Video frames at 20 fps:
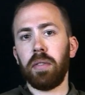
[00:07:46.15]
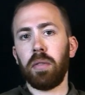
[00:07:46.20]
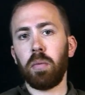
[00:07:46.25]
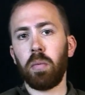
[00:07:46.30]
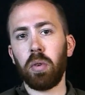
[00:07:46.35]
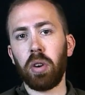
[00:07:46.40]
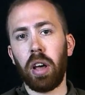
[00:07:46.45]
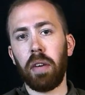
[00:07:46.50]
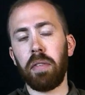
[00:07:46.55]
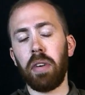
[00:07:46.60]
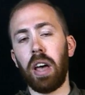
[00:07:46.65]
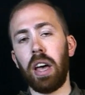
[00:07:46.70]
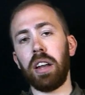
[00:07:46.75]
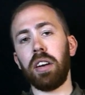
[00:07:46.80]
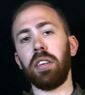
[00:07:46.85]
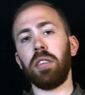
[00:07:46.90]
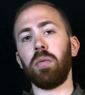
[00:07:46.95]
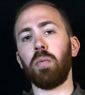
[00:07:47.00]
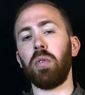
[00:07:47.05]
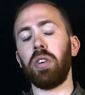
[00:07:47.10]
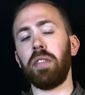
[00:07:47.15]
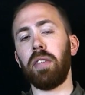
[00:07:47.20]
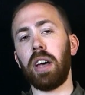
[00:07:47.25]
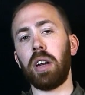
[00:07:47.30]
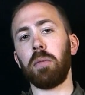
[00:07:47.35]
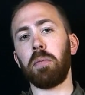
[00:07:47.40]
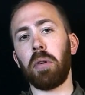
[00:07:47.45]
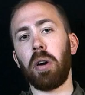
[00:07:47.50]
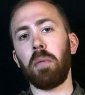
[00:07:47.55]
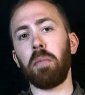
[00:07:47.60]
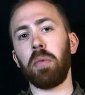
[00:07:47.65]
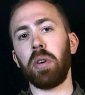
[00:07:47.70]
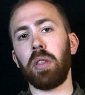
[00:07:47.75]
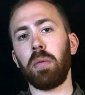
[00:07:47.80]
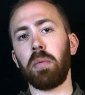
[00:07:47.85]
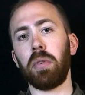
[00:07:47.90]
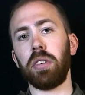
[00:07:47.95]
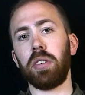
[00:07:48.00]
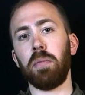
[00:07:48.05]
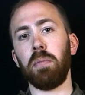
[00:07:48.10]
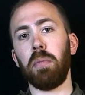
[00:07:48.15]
What I've had a problem with